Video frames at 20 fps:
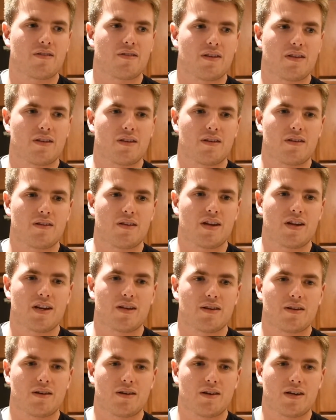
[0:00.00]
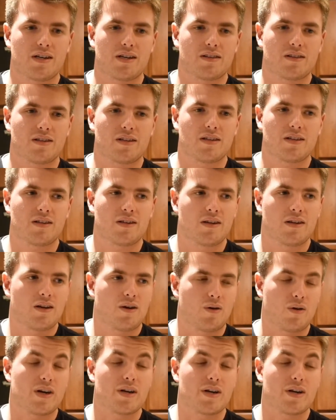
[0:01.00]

the the EDT uh, or